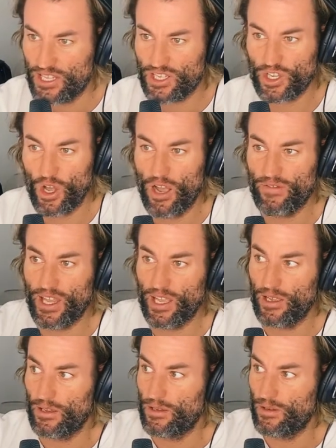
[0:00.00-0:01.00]
Hey, there's a guy
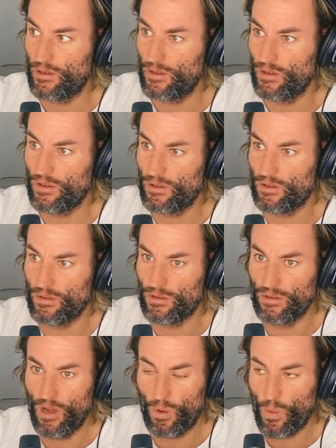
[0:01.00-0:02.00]
over there
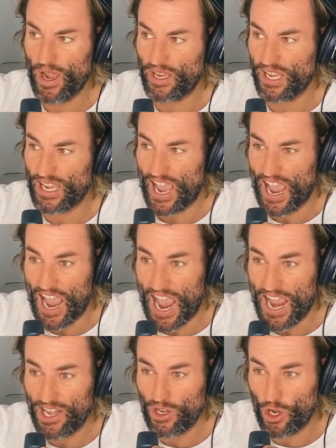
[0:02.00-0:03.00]
not wanking
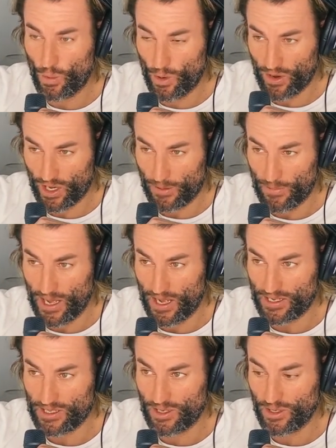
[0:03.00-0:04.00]
and not wearing a
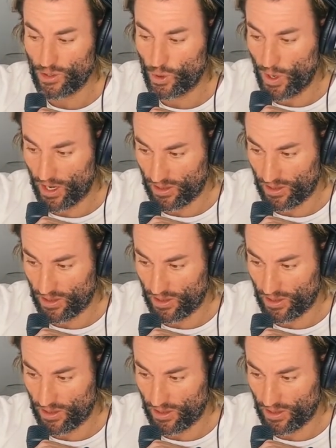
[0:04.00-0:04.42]
mask.